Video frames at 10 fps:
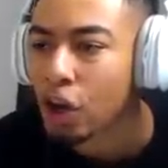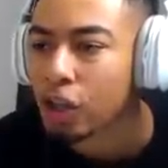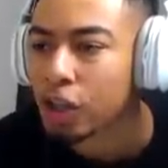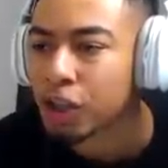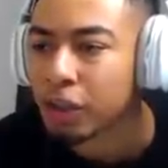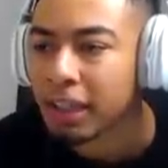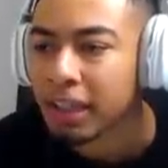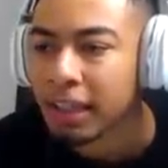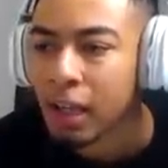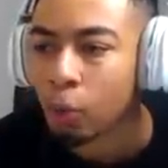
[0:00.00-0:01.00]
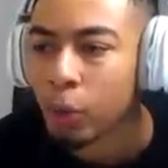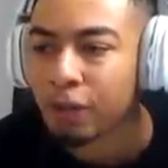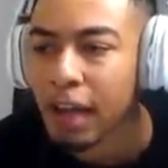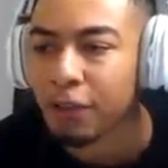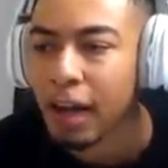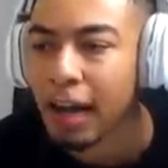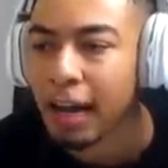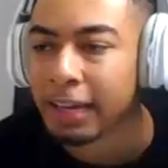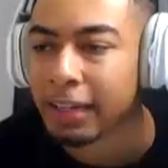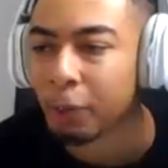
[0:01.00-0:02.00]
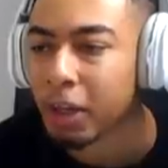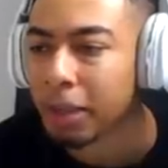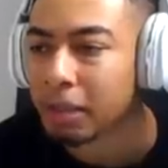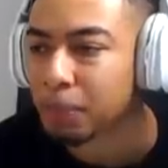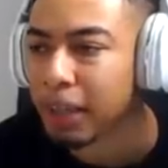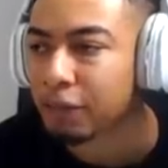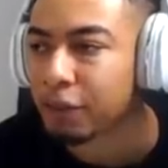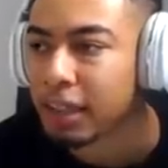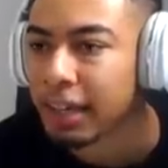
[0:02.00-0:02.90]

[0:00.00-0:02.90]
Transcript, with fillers: Call of Duty we've ever had. And we're going to be able to play it for